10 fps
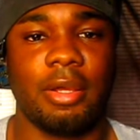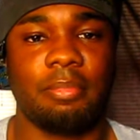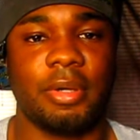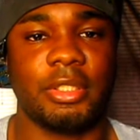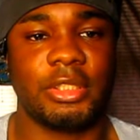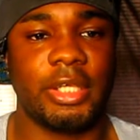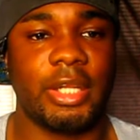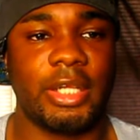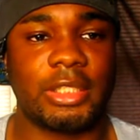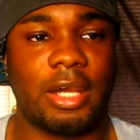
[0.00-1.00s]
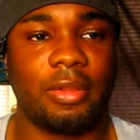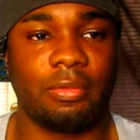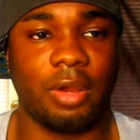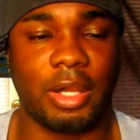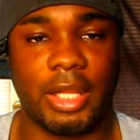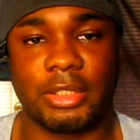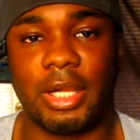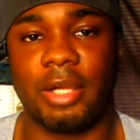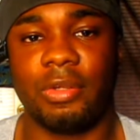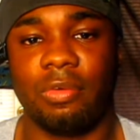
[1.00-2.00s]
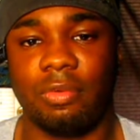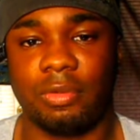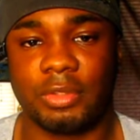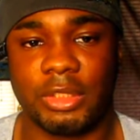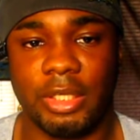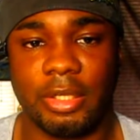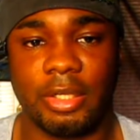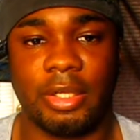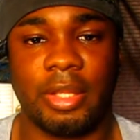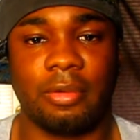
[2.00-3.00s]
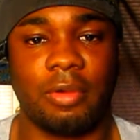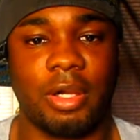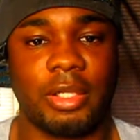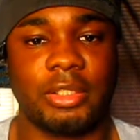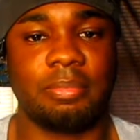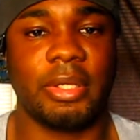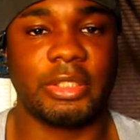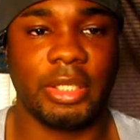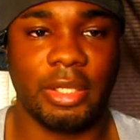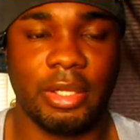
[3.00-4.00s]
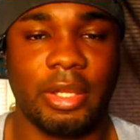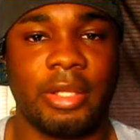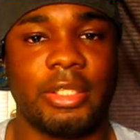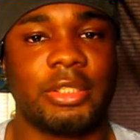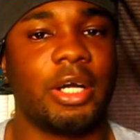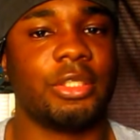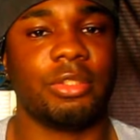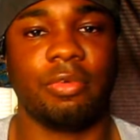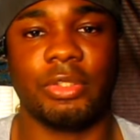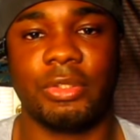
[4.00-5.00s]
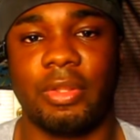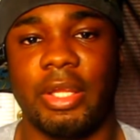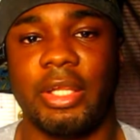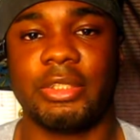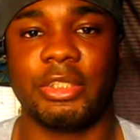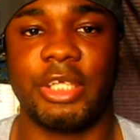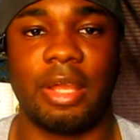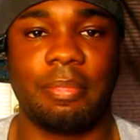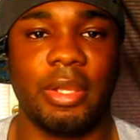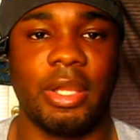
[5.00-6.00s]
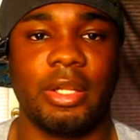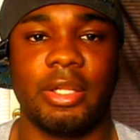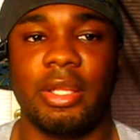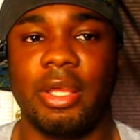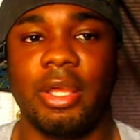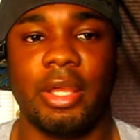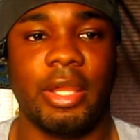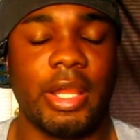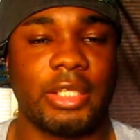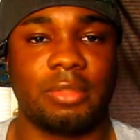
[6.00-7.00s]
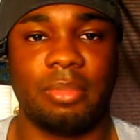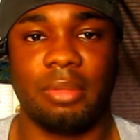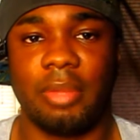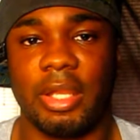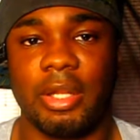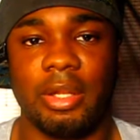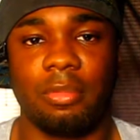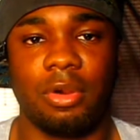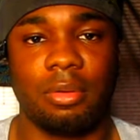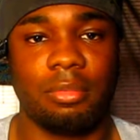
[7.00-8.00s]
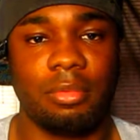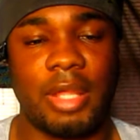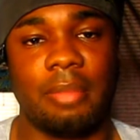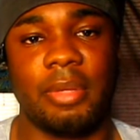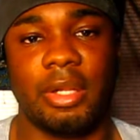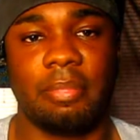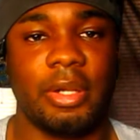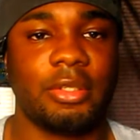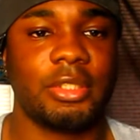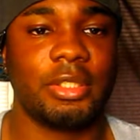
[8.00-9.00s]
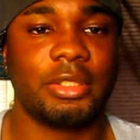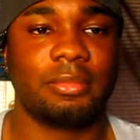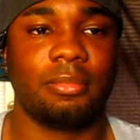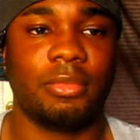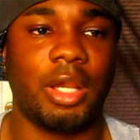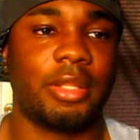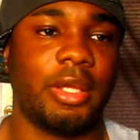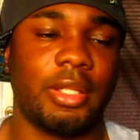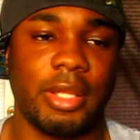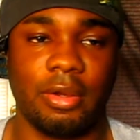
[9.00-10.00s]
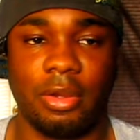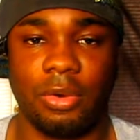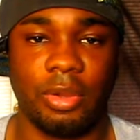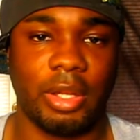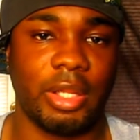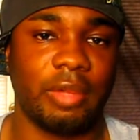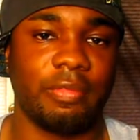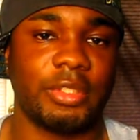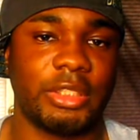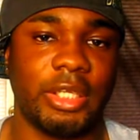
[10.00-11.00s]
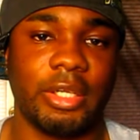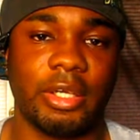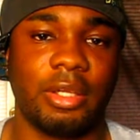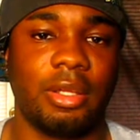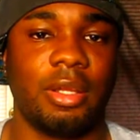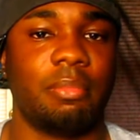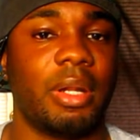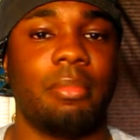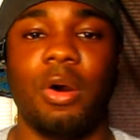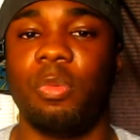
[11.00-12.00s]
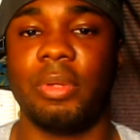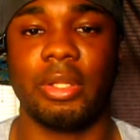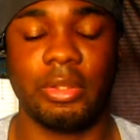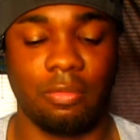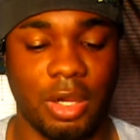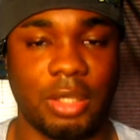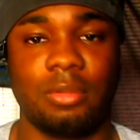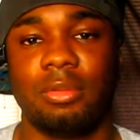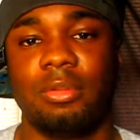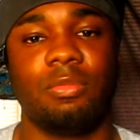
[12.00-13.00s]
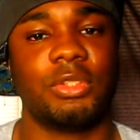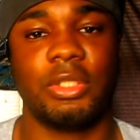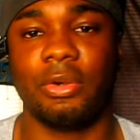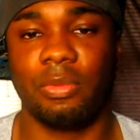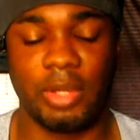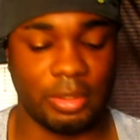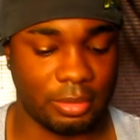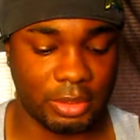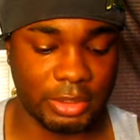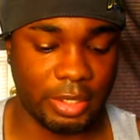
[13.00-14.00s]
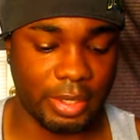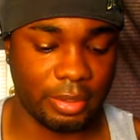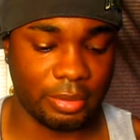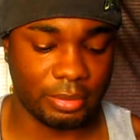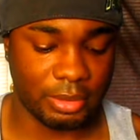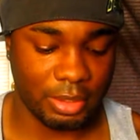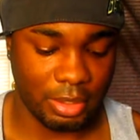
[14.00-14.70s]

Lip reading: But seeing as how The Rock has gotten over on Cena, and The Rock is busy and it's controversial that he's a champion and he hasn't been making that many appearances, I think they'll go ahead and give it to Cena. But I'm hoping that The Rock will still win. See how that goes.